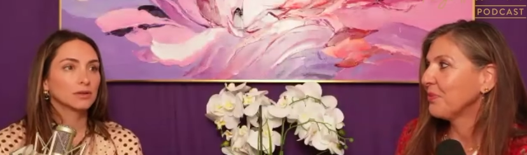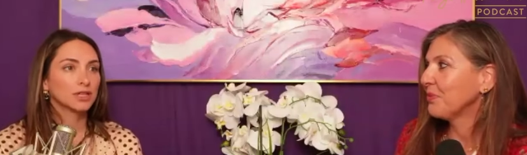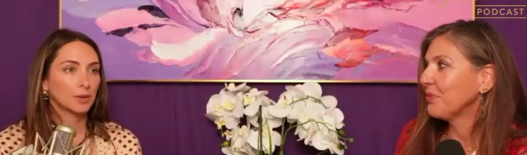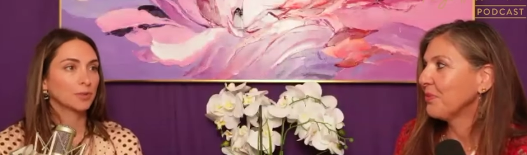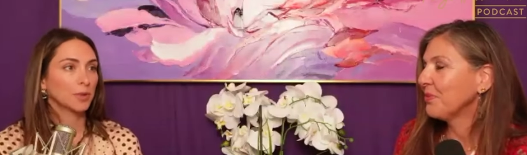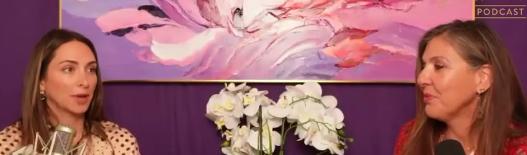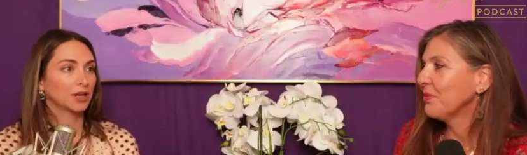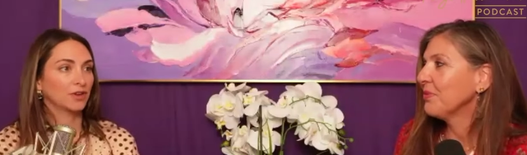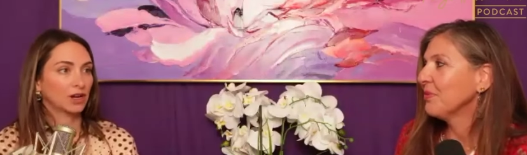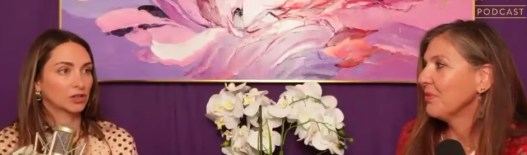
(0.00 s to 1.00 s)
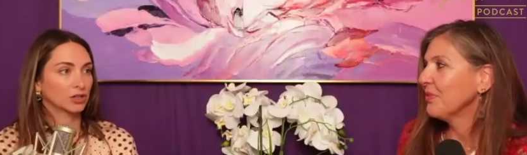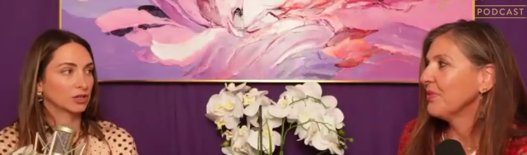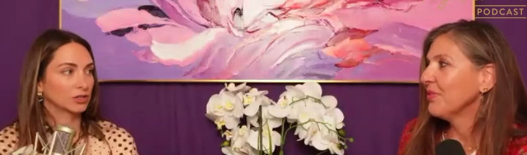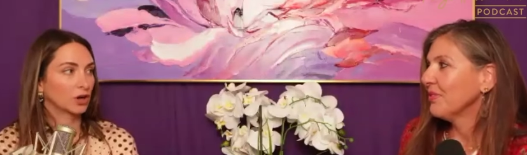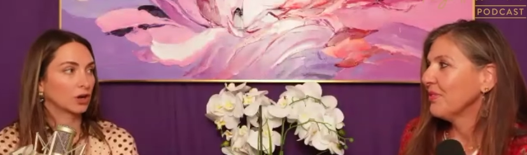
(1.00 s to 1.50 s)
Speaker 1: supplement
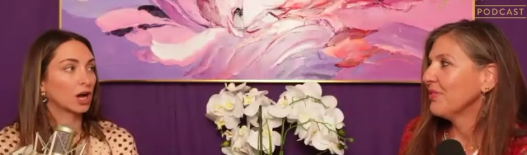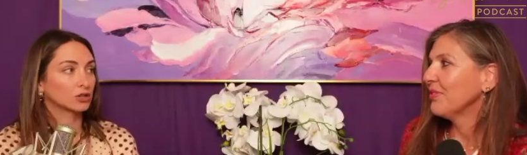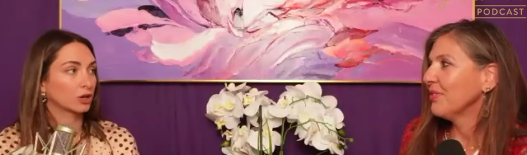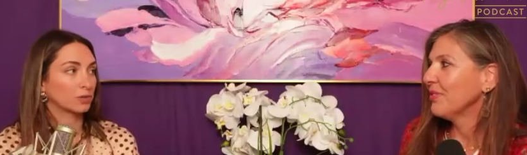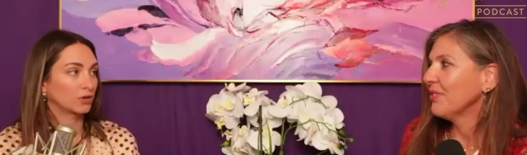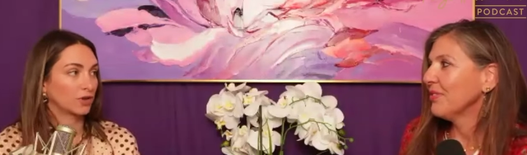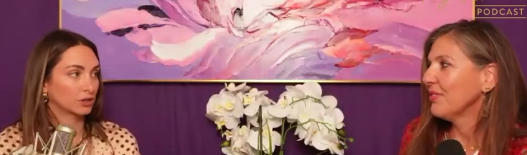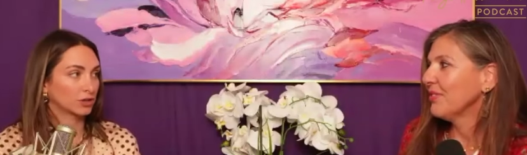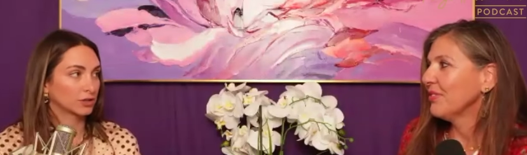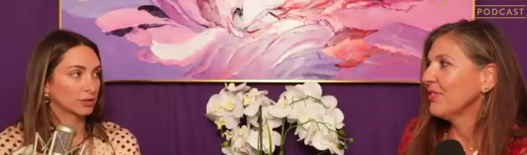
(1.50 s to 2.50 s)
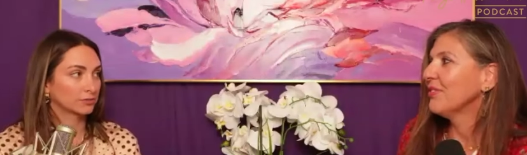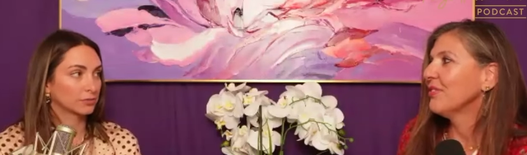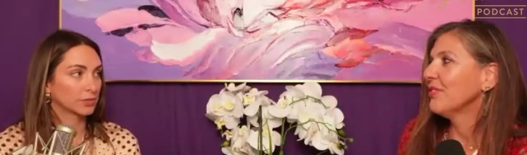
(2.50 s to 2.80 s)
manufacturers are contract manufacturers.